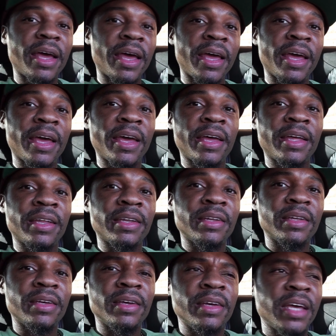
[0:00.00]
and
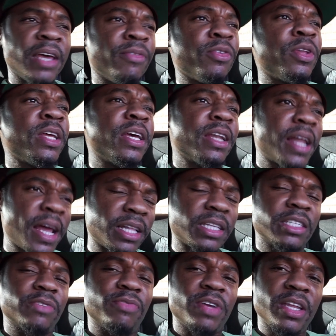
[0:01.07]
if you did like
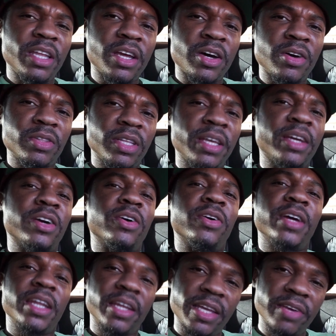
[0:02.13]
this video, then go
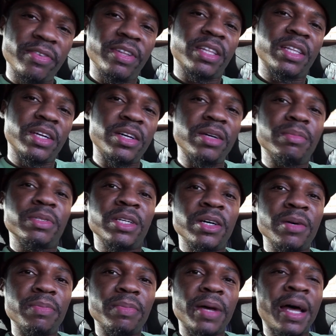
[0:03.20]
ahead and give it a thumbs
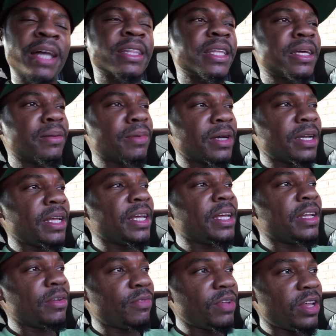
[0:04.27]
up. I think I'm gonna end
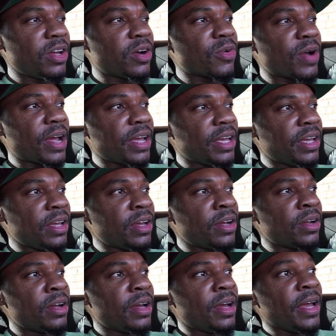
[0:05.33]
the video right here.
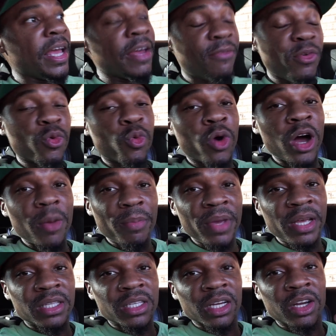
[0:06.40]
If you want
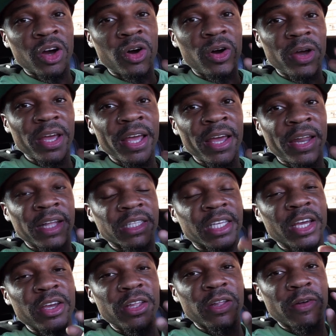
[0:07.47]
me to go ahead and tell
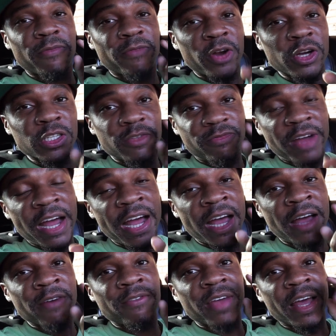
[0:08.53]
you the first
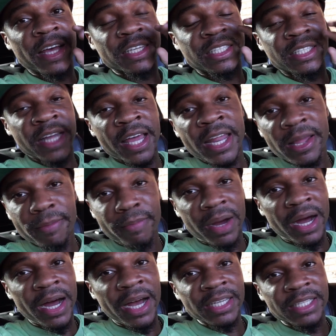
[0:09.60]
5 aesthetic
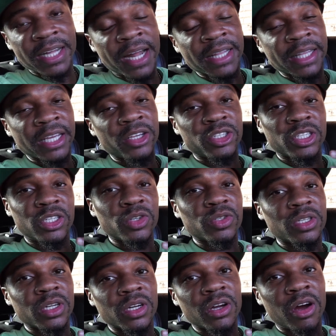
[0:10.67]
mods that I think you should do
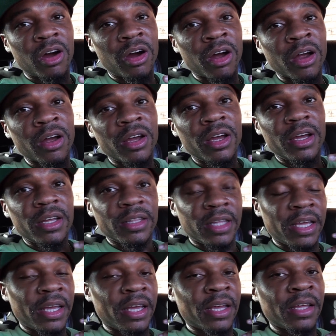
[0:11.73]
to the car,
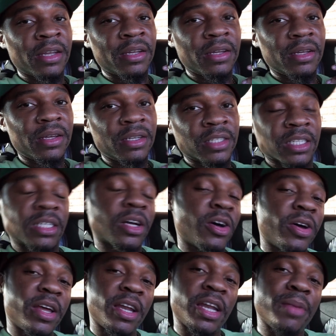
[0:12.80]
then just go
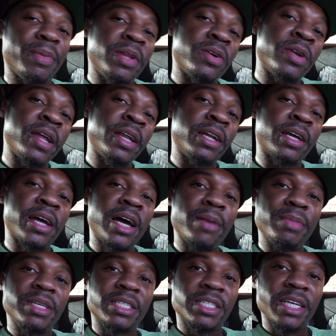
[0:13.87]
ahead and let me know that in the
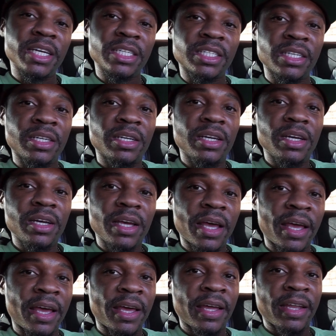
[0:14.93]
comments section.
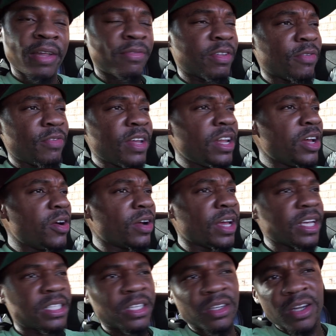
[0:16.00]
And if the video
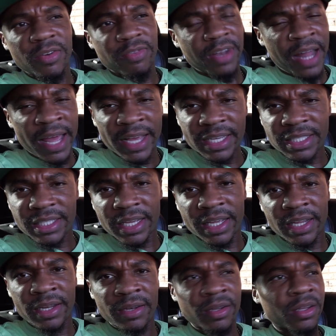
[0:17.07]
gets enough likes
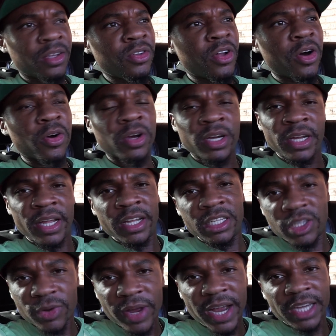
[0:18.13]
and, you know, good
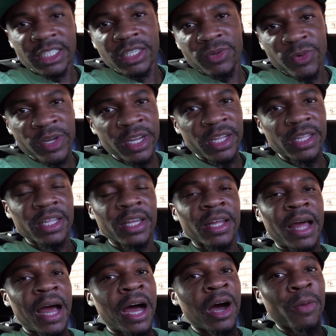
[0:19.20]
interaction with it, then
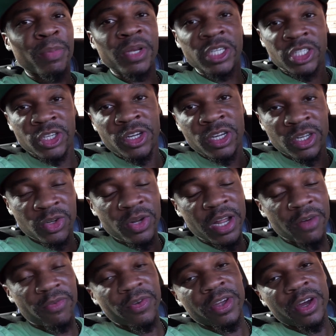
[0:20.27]
I'll be sure to do
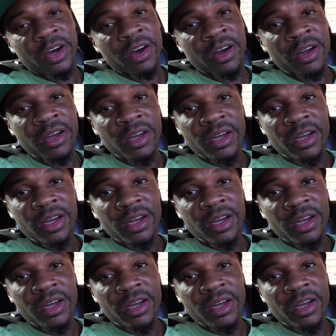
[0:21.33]
that for y'all.